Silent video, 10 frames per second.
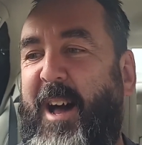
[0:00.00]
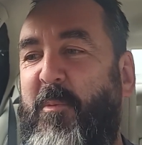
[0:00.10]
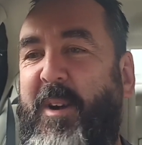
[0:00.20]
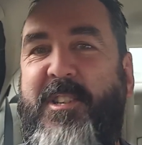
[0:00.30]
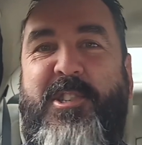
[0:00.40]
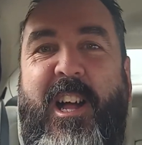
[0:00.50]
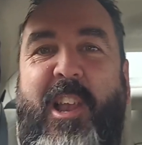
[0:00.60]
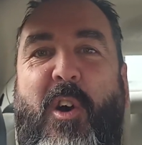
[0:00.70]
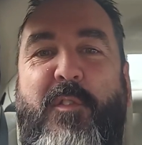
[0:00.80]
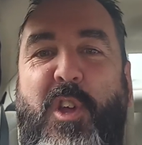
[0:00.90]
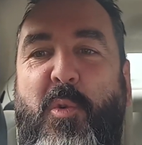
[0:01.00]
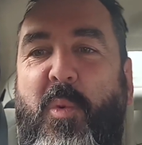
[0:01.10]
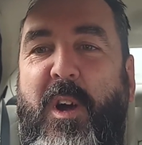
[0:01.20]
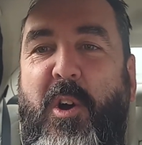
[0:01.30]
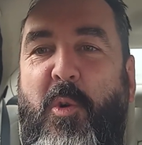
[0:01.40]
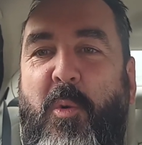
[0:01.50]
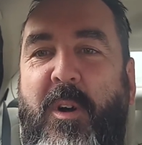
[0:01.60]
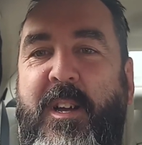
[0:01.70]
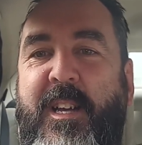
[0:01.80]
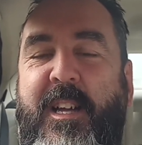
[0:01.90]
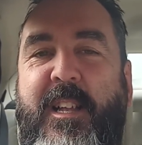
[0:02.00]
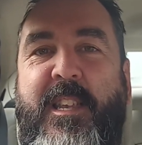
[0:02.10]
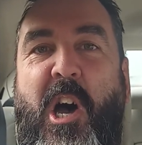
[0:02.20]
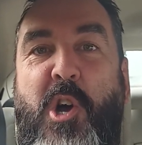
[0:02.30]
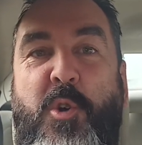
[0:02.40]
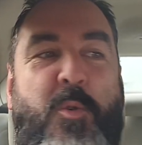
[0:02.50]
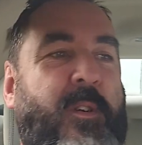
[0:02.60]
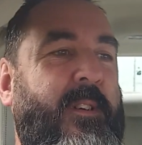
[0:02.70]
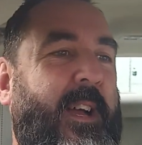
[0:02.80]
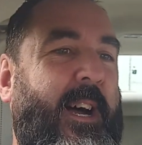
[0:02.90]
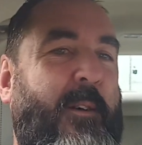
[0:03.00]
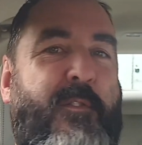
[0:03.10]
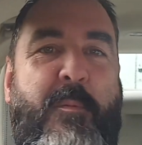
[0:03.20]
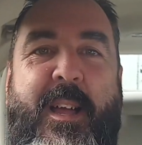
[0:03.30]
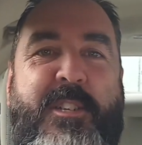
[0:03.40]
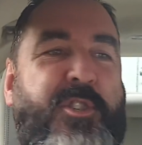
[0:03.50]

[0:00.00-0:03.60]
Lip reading: which a lot of you will know from his